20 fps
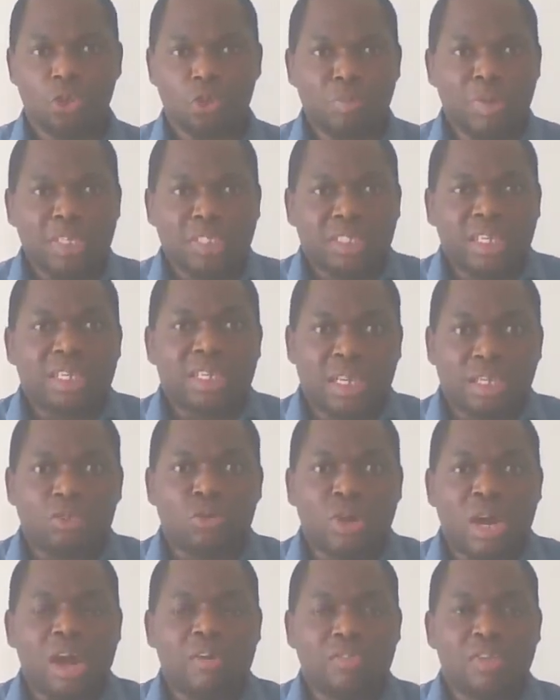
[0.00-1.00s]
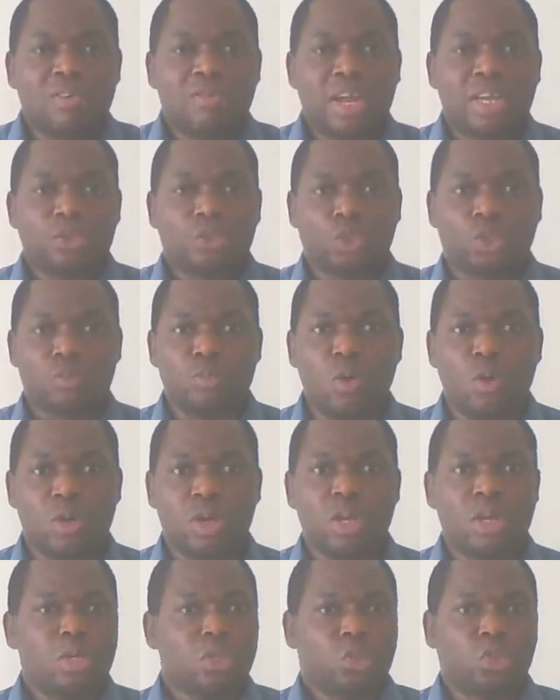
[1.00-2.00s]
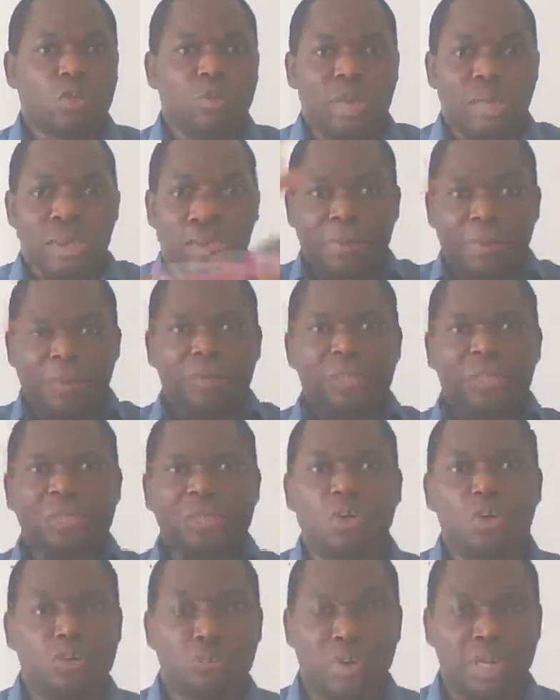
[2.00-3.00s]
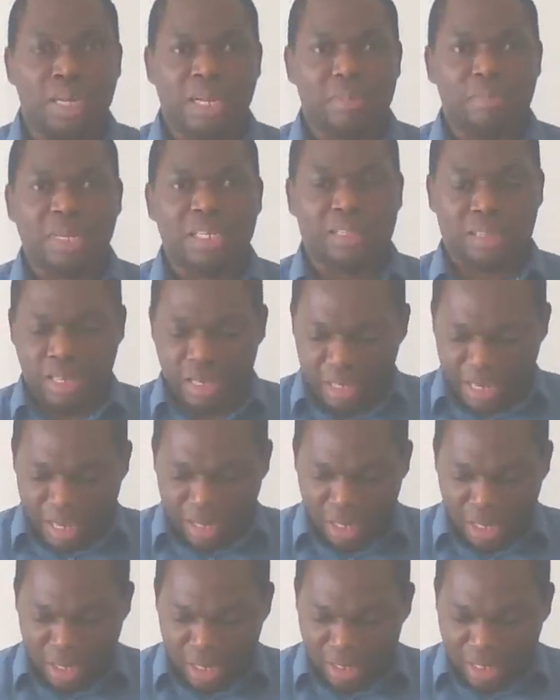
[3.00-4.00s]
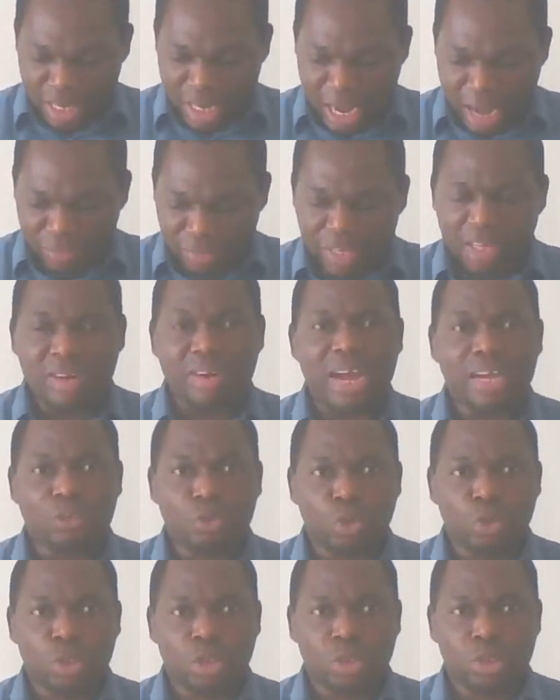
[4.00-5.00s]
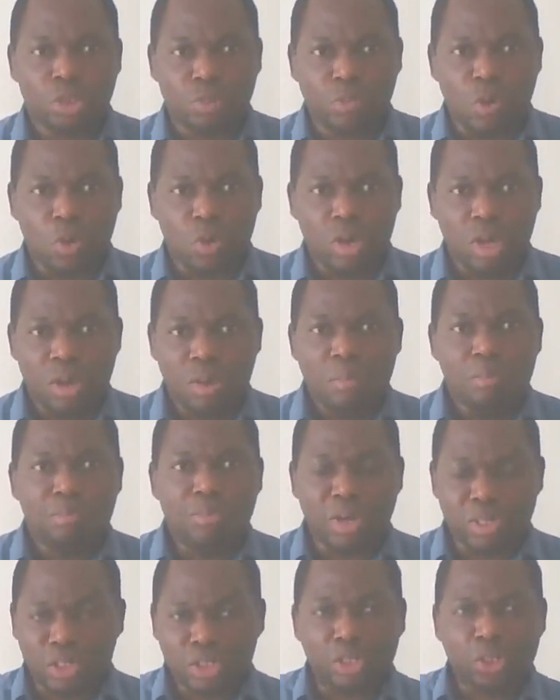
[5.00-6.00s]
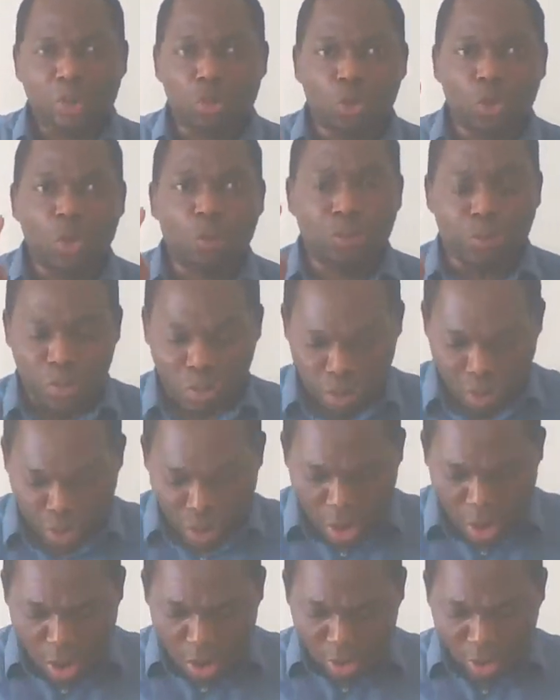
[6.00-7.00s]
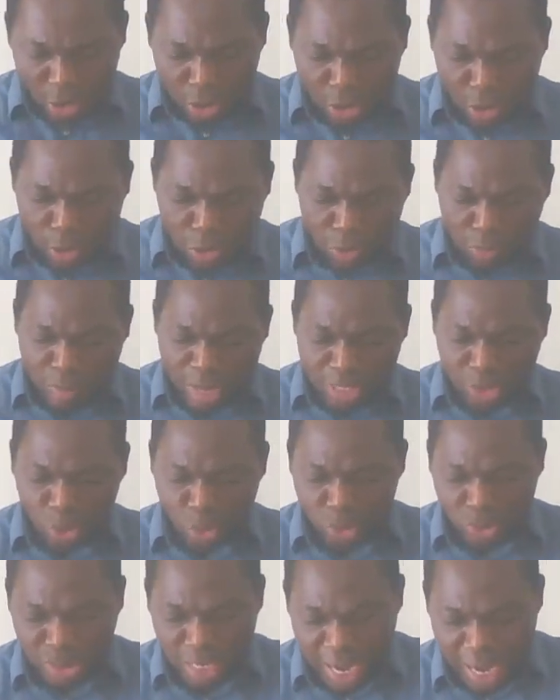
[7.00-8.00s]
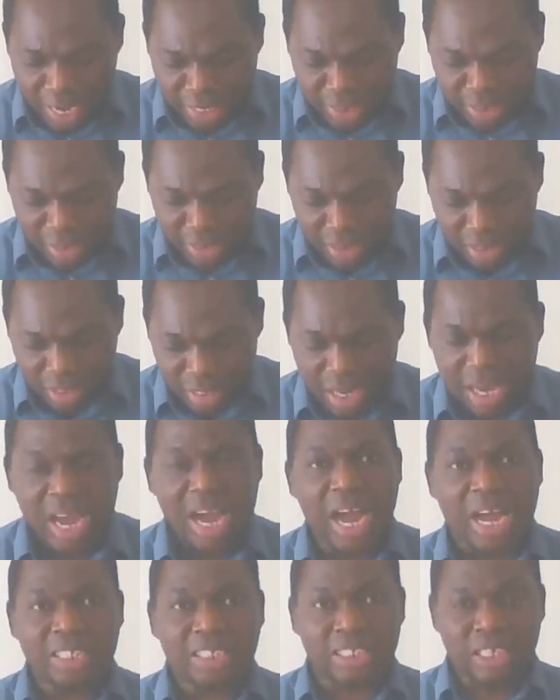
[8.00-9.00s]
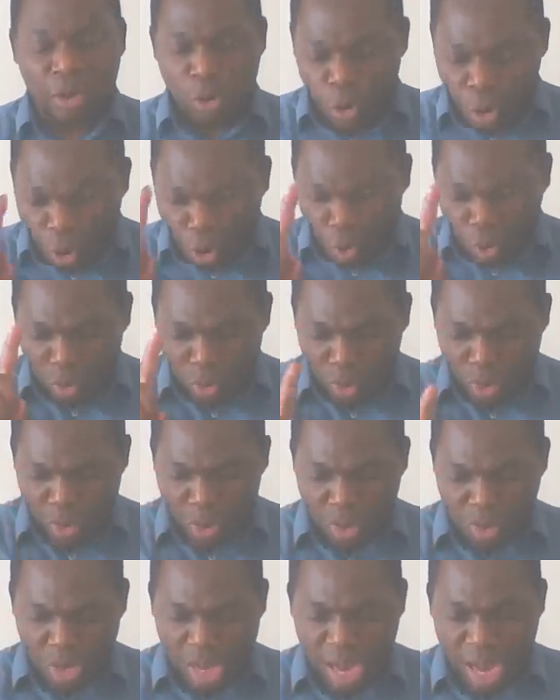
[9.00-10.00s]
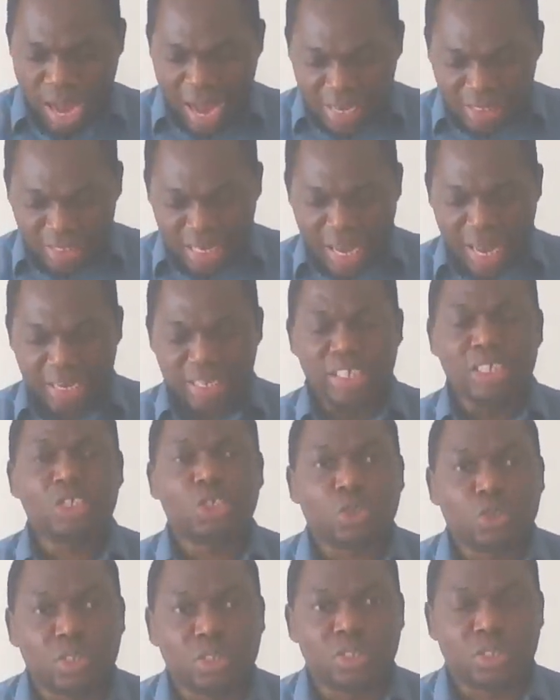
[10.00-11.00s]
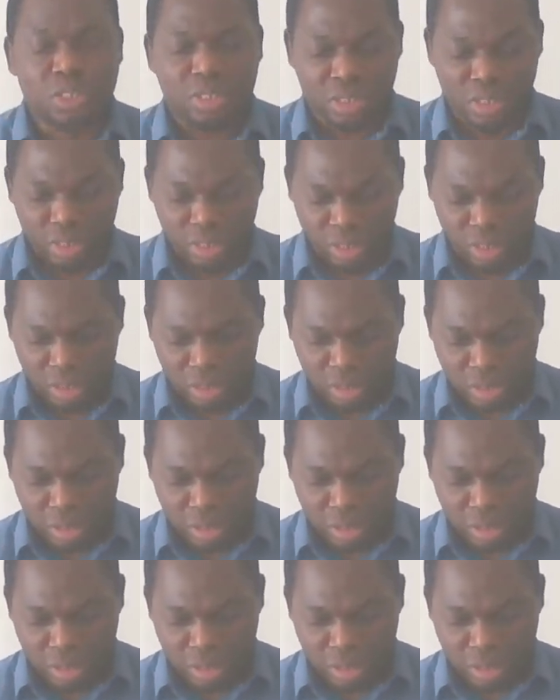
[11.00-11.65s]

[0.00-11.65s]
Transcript: you may think that you have the right to smoke. So many people in Yoruba may think that they have the right to smoke, but group or the Yoruba society as a whole has an interest